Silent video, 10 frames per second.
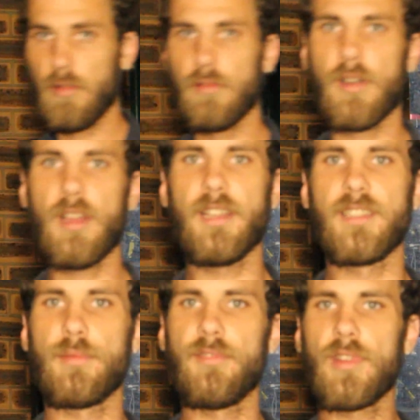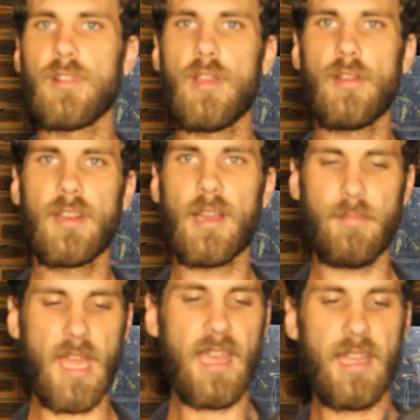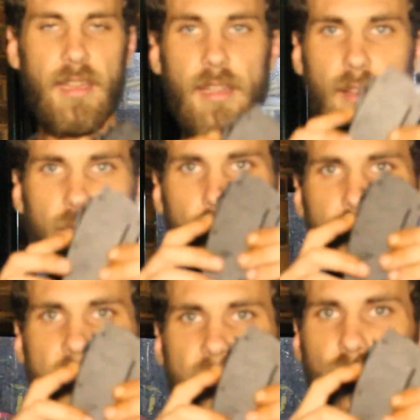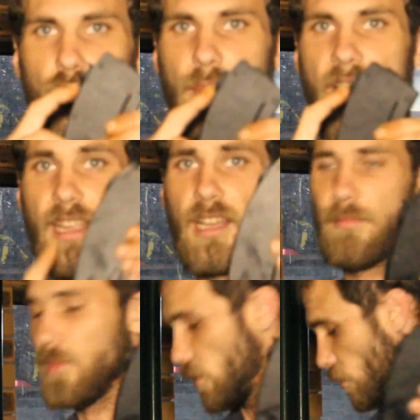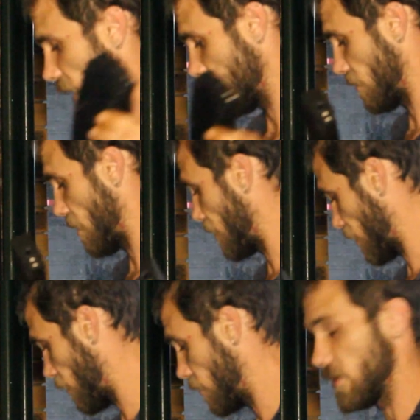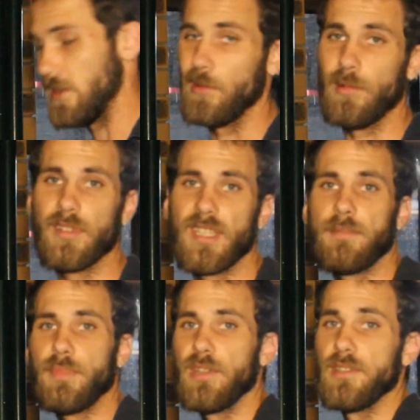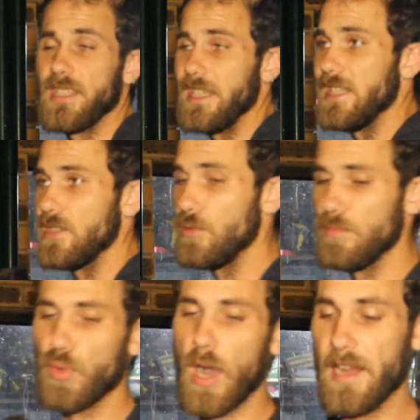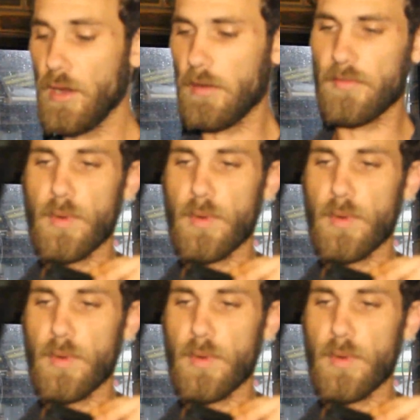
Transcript: Alright, so I've got a loaded up mag, close that door back up. Always remember to close the door just because these do break off